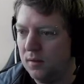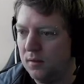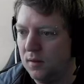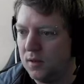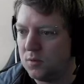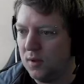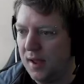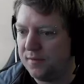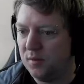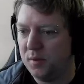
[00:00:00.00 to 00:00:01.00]
And this will
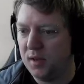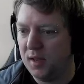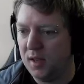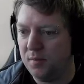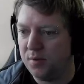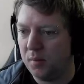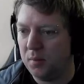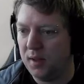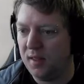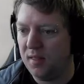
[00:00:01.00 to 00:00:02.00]
have to be
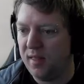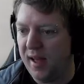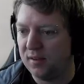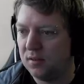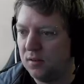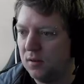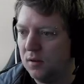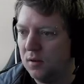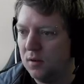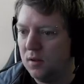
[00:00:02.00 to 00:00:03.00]
probably that.
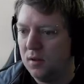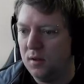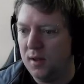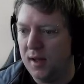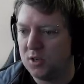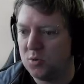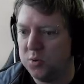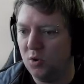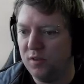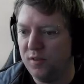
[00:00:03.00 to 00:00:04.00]

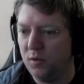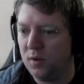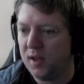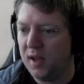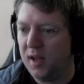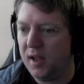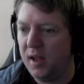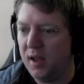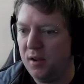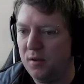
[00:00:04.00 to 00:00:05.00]
12 of all
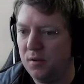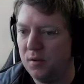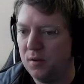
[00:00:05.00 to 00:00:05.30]
cargo.